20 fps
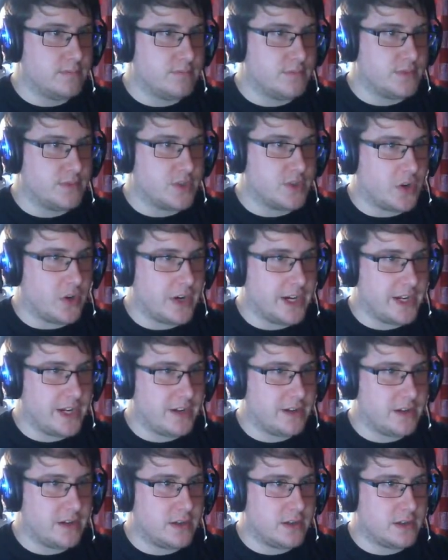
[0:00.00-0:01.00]
Sorry.
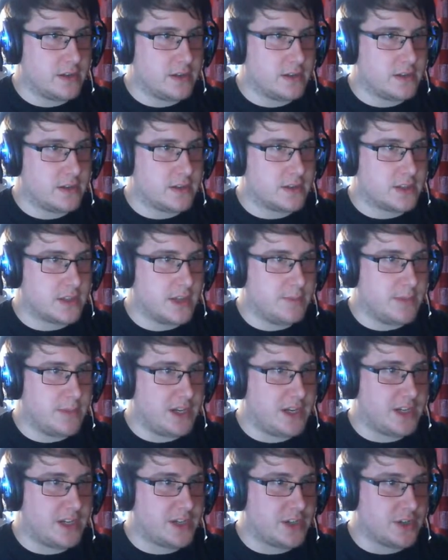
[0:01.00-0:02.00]
Didn't mean
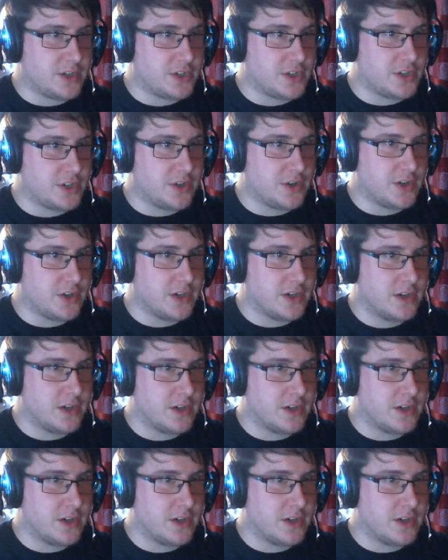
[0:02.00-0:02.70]
to touch your door.